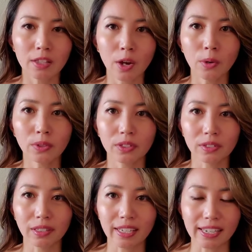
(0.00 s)
the
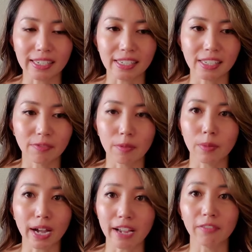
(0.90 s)
owner, Liz, from
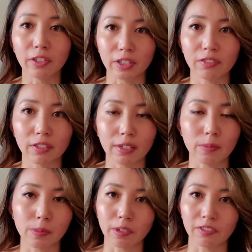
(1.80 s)
what I've learned from
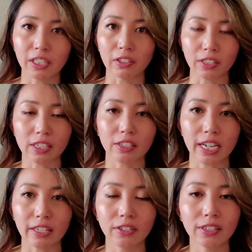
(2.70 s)
Smurfygurly's
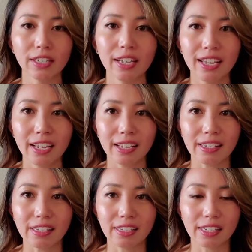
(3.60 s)
channel,
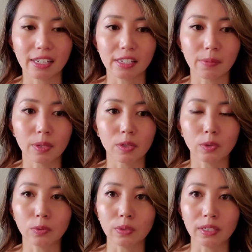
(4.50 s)
is someone
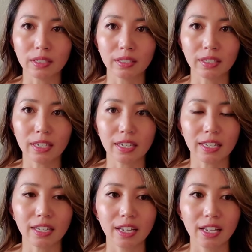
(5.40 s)
who
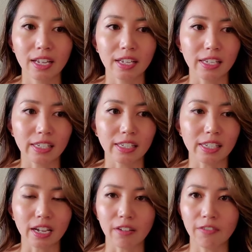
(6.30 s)
really
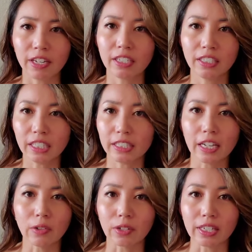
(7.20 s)
is uh, very
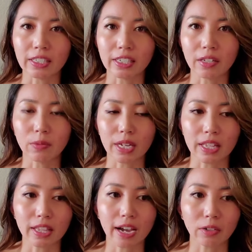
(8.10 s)
detail oriented
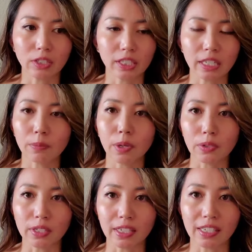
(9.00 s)
with how she
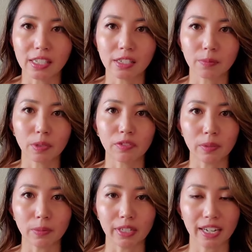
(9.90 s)
approaches
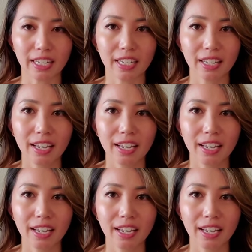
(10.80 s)
perfumery.